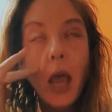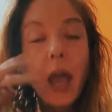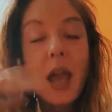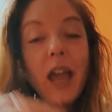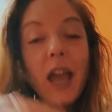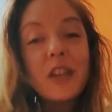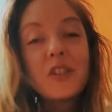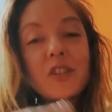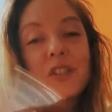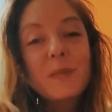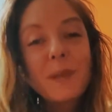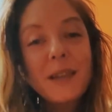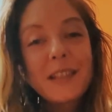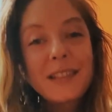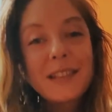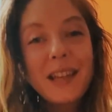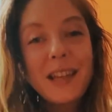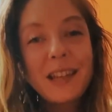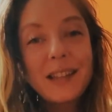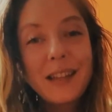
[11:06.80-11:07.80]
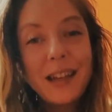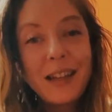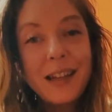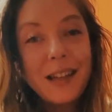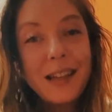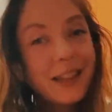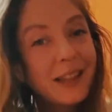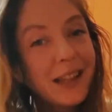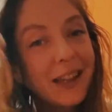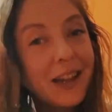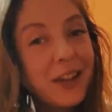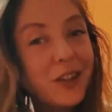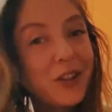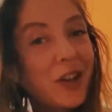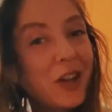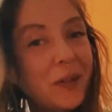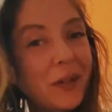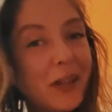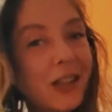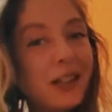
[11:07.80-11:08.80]
And just by saying that, like, I
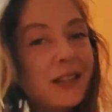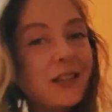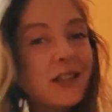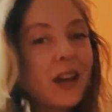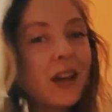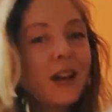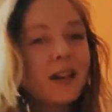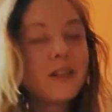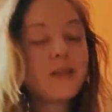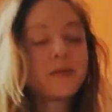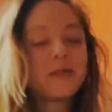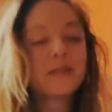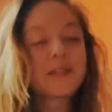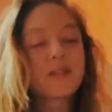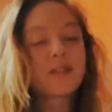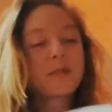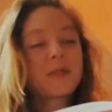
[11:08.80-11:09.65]
know I need to go. It's